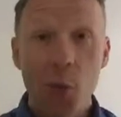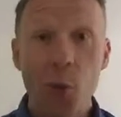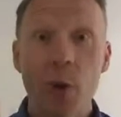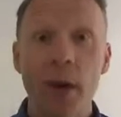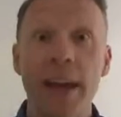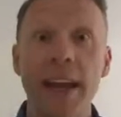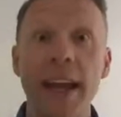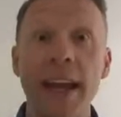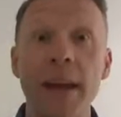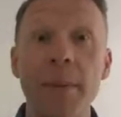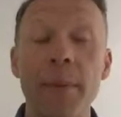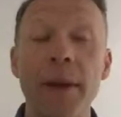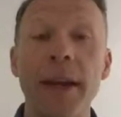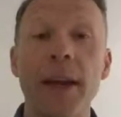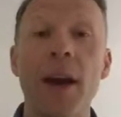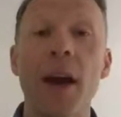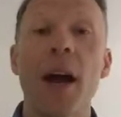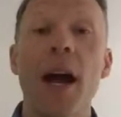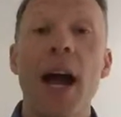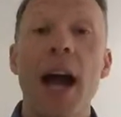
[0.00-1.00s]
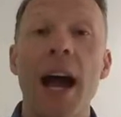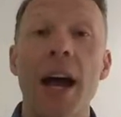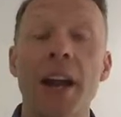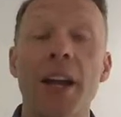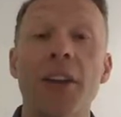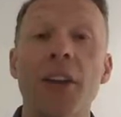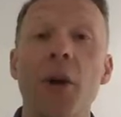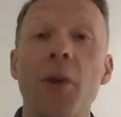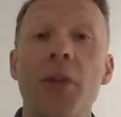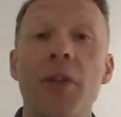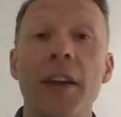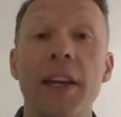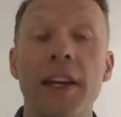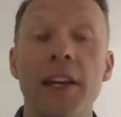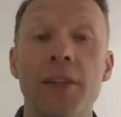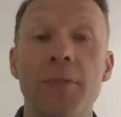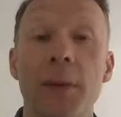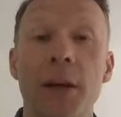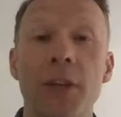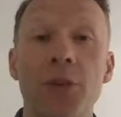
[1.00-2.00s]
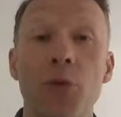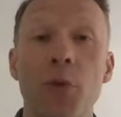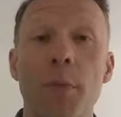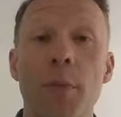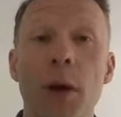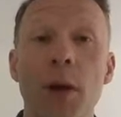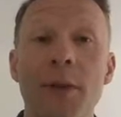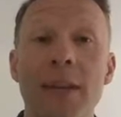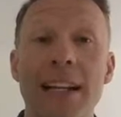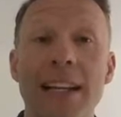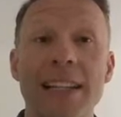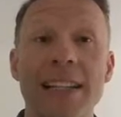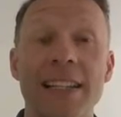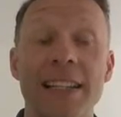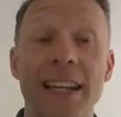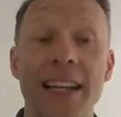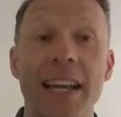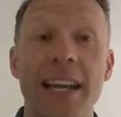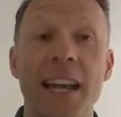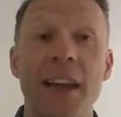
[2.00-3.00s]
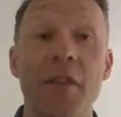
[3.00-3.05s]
We're getting bigger, and I don't think it's muscle and bone density.